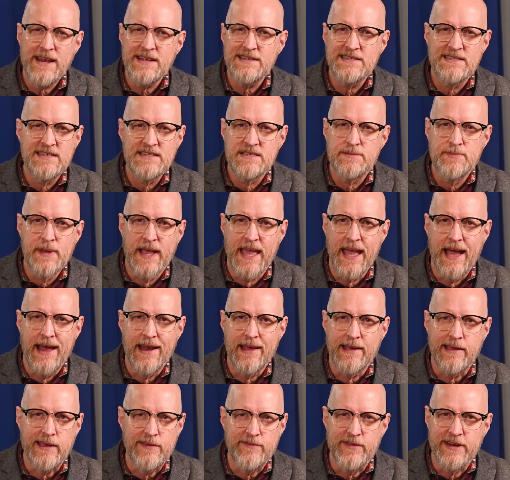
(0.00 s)
does this
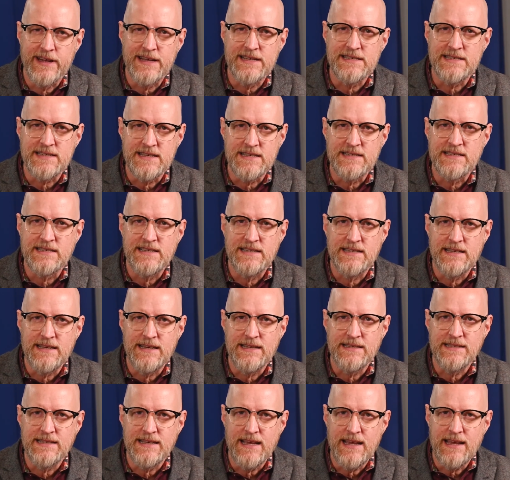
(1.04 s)
mechanic even exist in
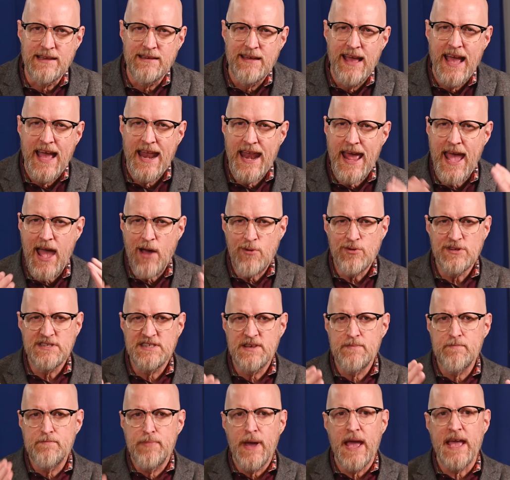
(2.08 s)
D&D? And how is
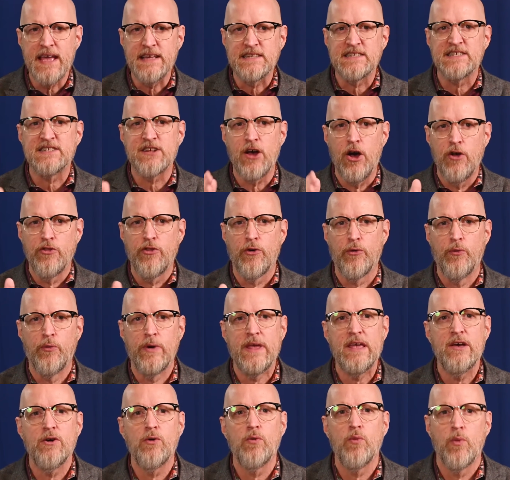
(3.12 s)
it based on the
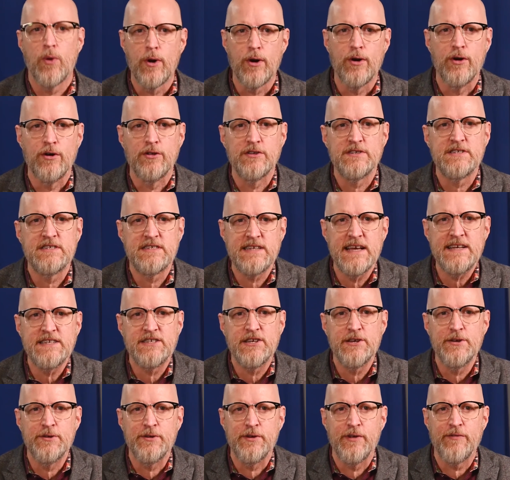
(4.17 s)
real world? Stay
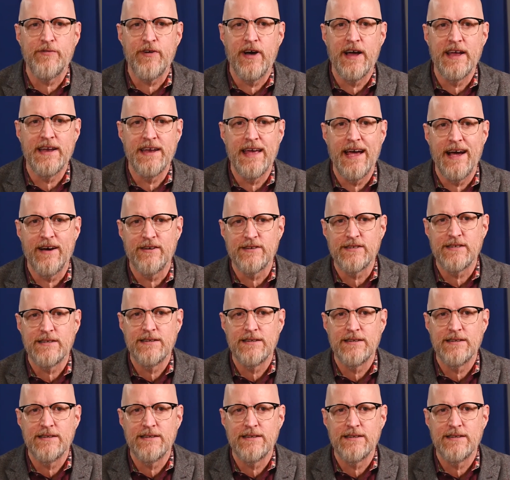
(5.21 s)
tuned to find out.